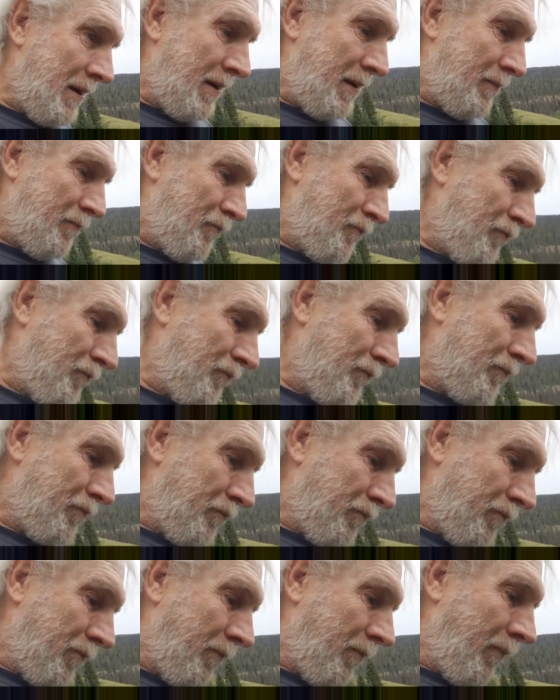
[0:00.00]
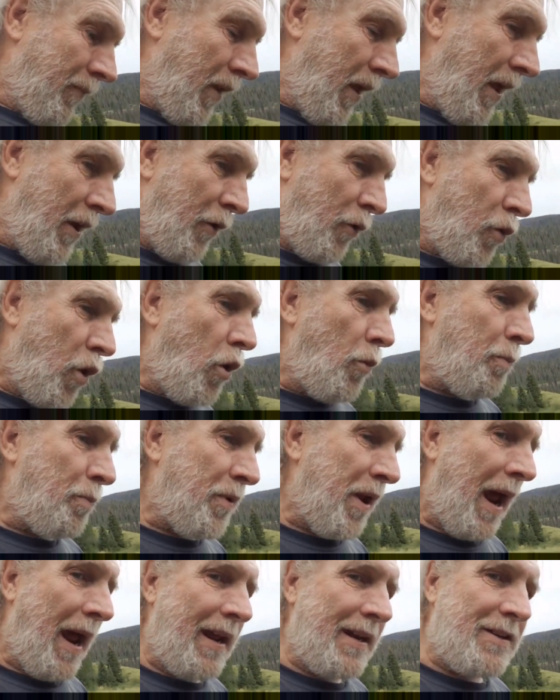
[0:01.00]
in a
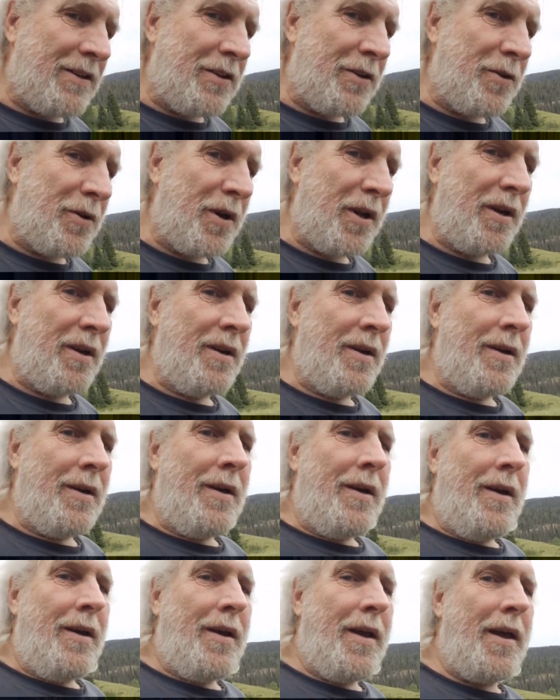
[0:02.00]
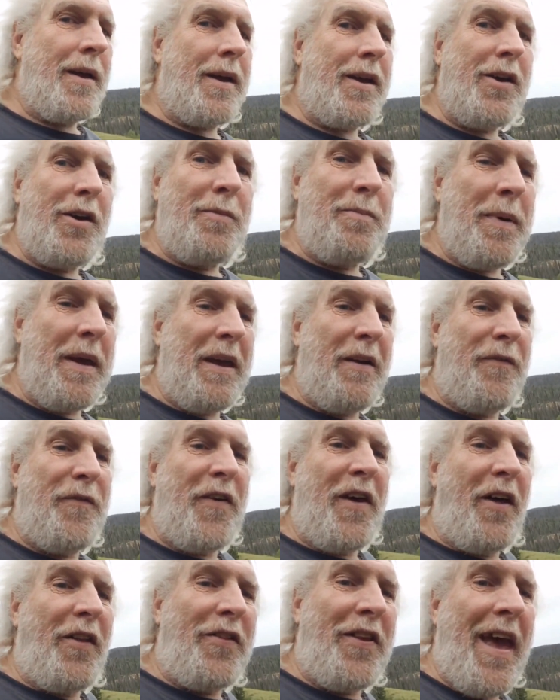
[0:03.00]
rope tied to it. It could be a
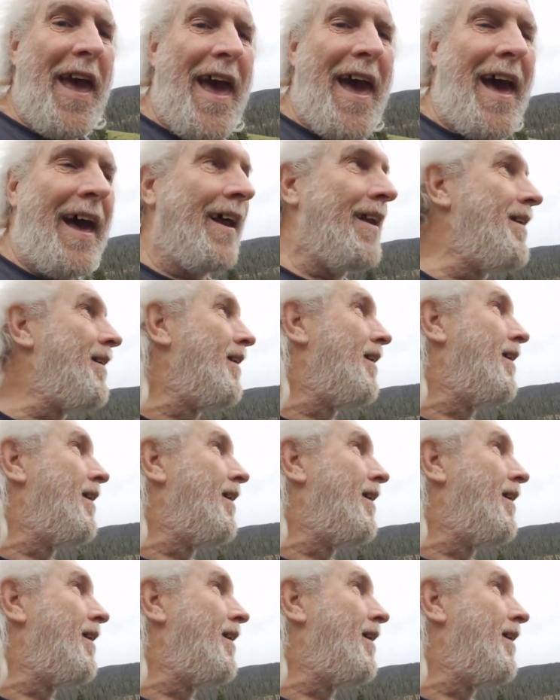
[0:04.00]
felt hat,